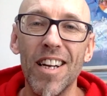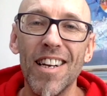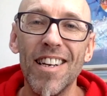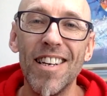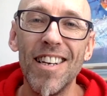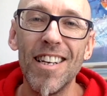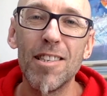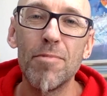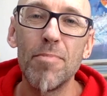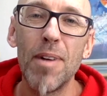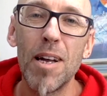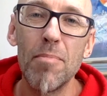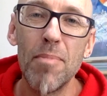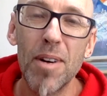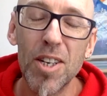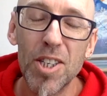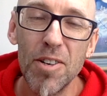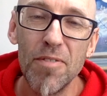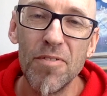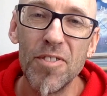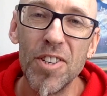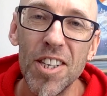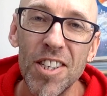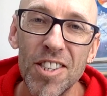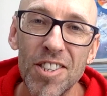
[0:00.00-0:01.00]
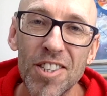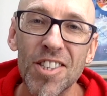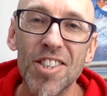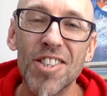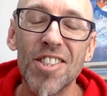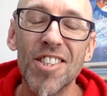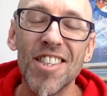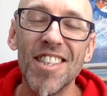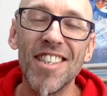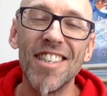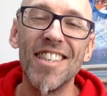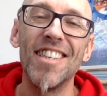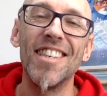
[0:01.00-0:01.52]
Let's make much of Jesus
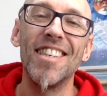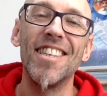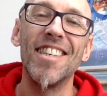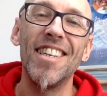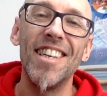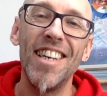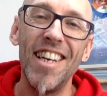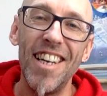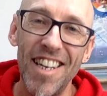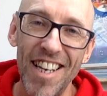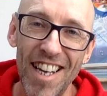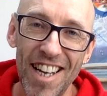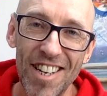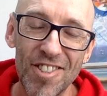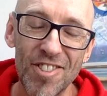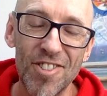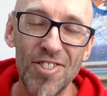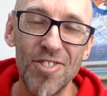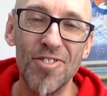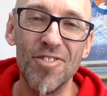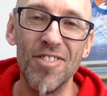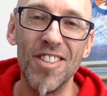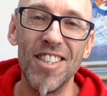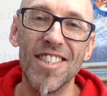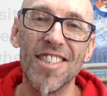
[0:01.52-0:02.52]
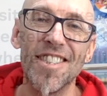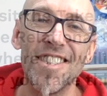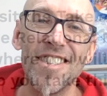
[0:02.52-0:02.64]
in our stories.